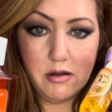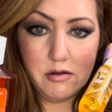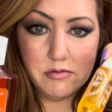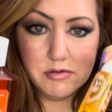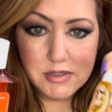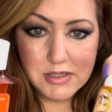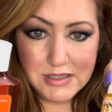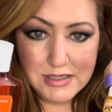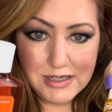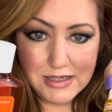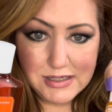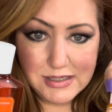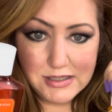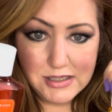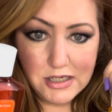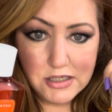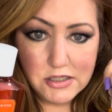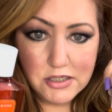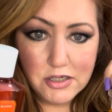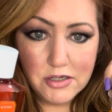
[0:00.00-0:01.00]

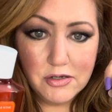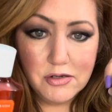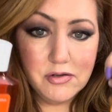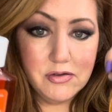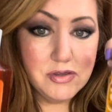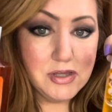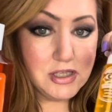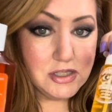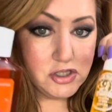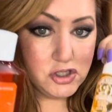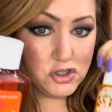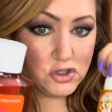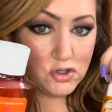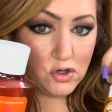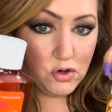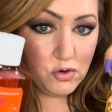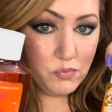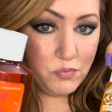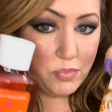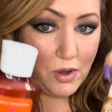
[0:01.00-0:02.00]
62, that's
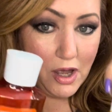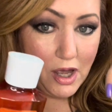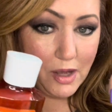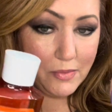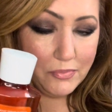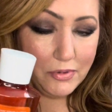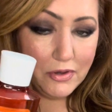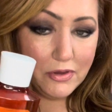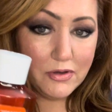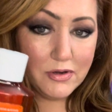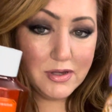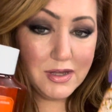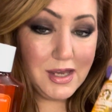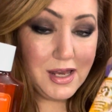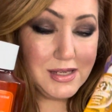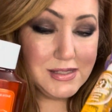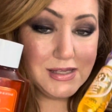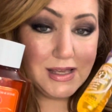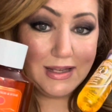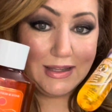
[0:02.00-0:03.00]
so popular, that
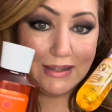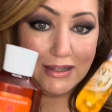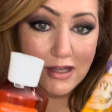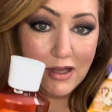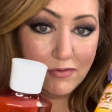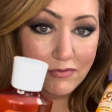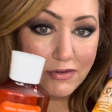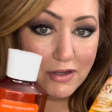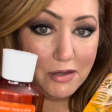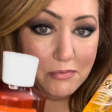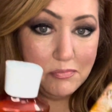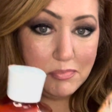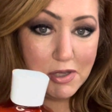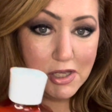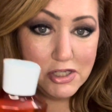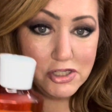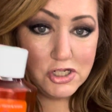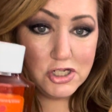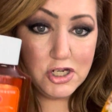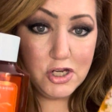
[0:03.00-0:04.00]
has that lovely
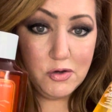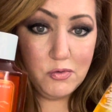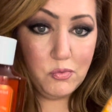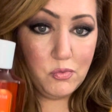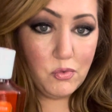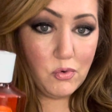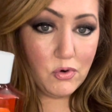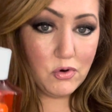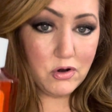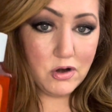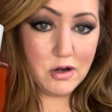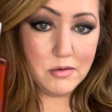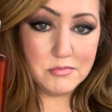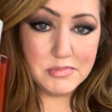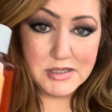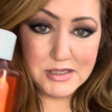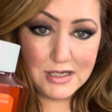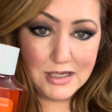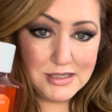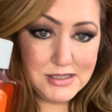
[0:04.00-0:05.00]
beachy, warm,
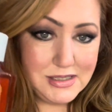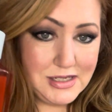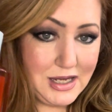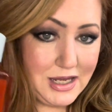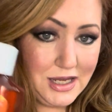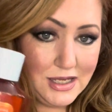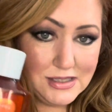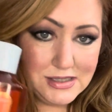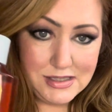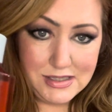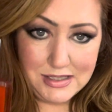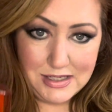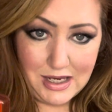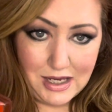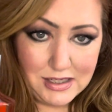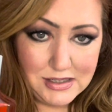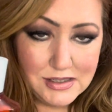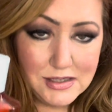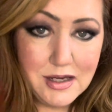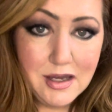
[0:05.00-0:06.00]
suntan
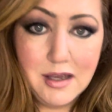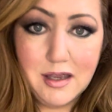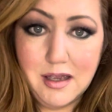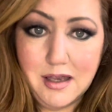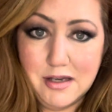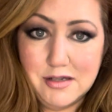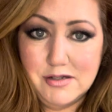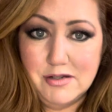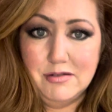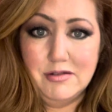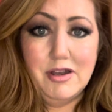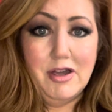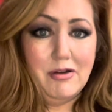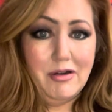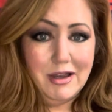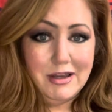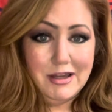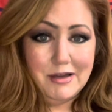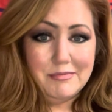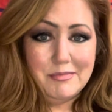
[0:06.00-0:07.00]
scent. You know I
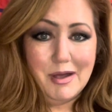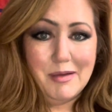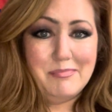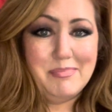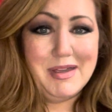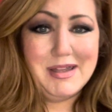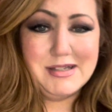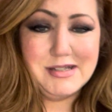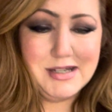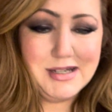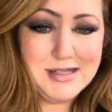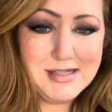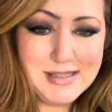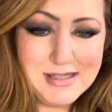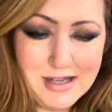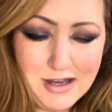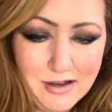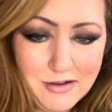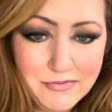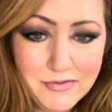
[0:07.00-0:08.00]
love my beachy
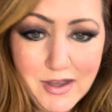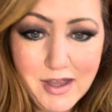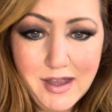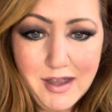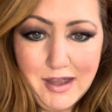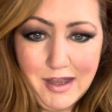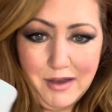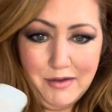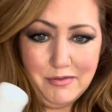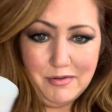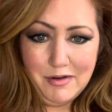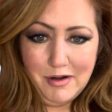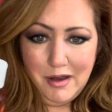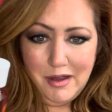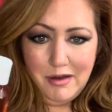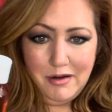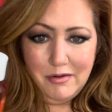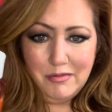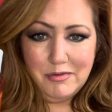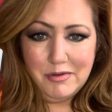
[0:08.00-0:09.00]
stuff, even
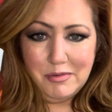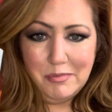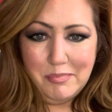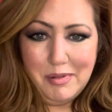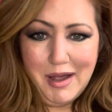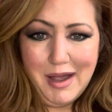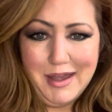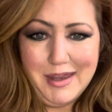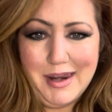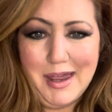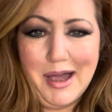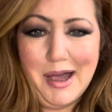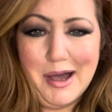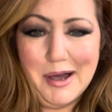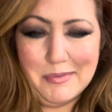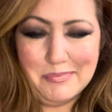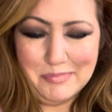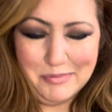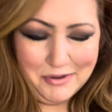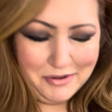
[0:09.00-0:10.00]
here with the
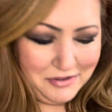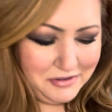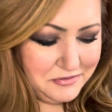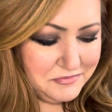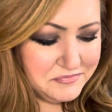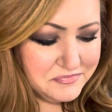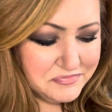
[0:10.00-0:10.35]
pineapple.